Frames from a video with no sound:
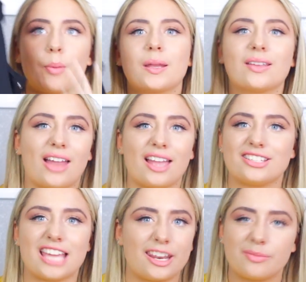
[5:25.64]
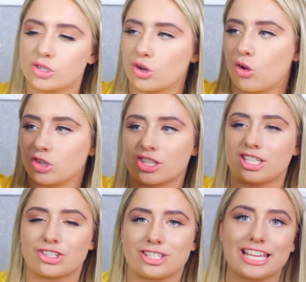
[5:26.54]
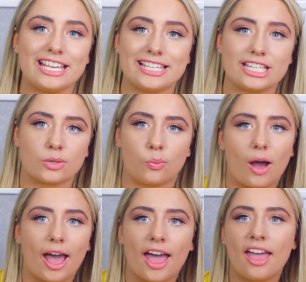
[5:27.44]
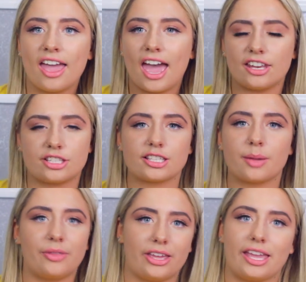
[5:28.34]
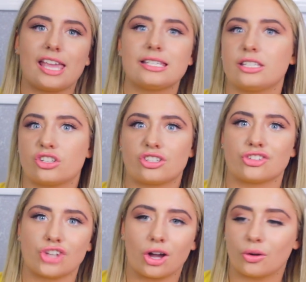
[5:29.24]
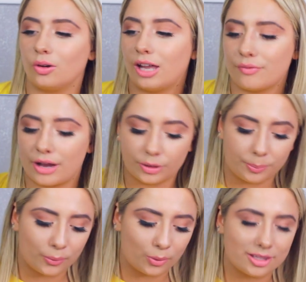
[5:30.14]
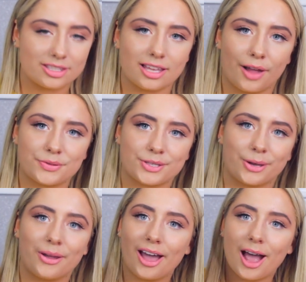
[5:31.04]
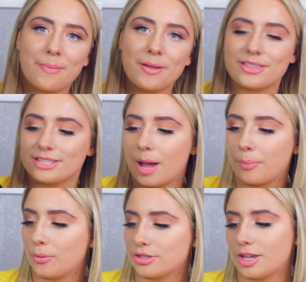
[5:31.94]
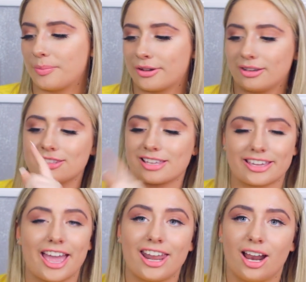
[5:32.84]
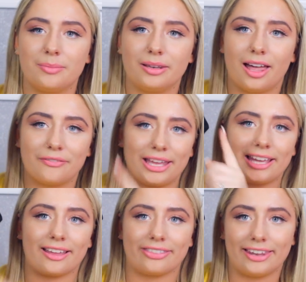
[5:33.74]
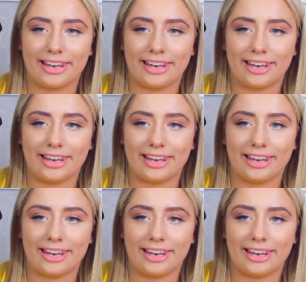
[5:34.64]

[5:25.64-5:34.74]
probably in like denim shorts because it's just easy to wear and it's just something easy just to chuck on like around the pool and stuff. So I picked this up also because, again, I'm loving the